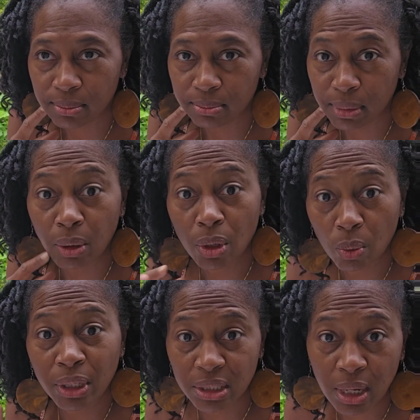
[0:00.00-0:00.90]
and then
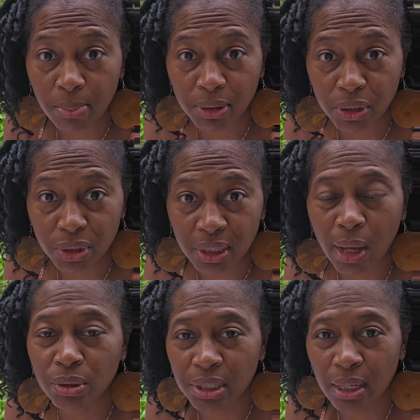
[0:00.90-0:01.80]
when they stop producing
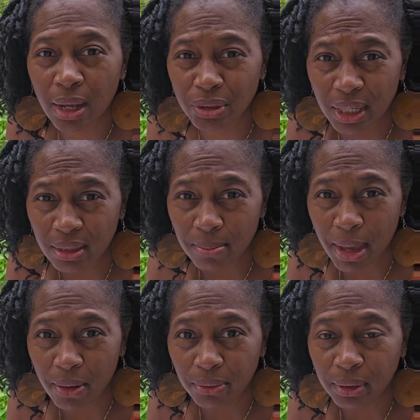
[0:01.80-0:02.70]
I'll take them
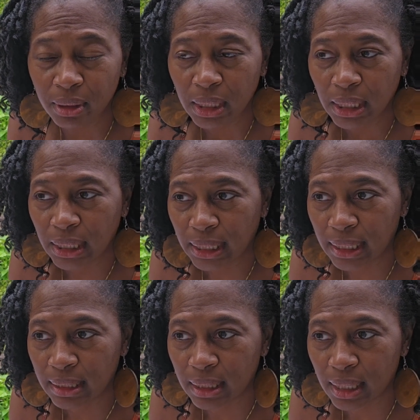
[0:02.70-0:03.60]
out
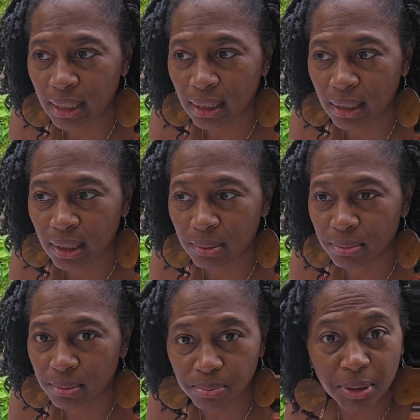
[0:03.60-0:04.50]
and then
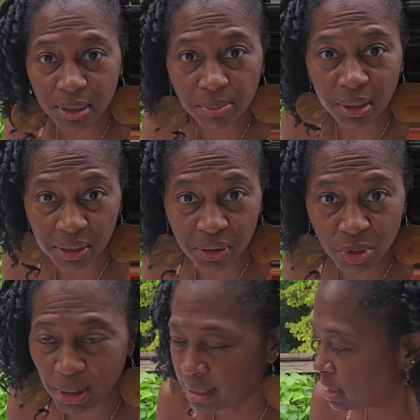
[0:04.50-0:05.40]
put something in their
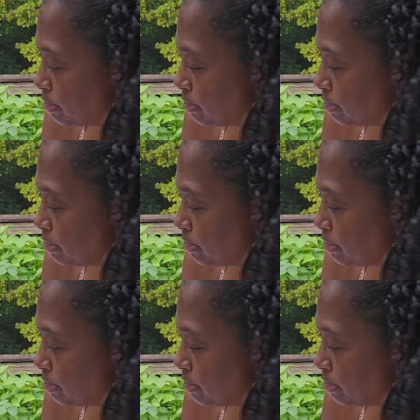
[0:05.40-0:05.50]
space.